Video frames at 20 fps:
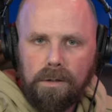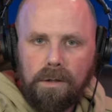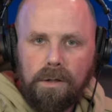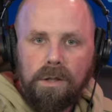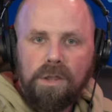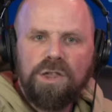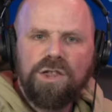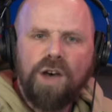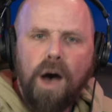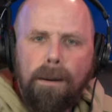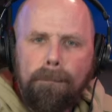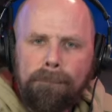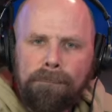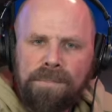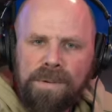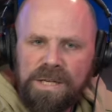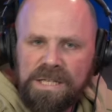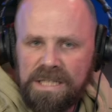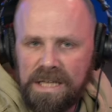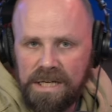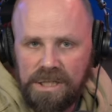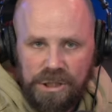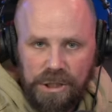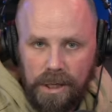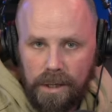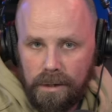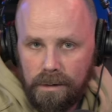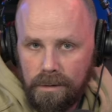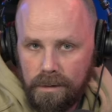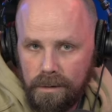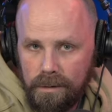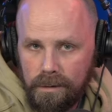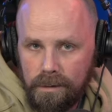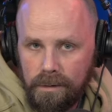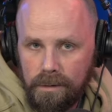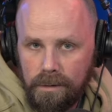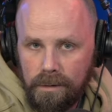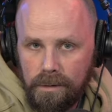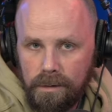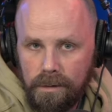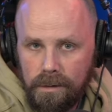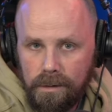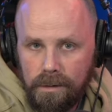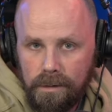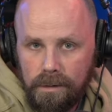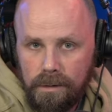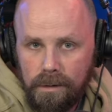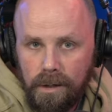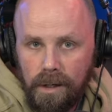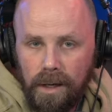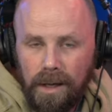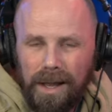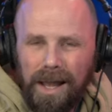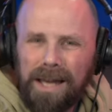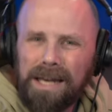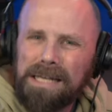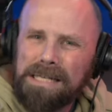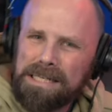Thumb position. And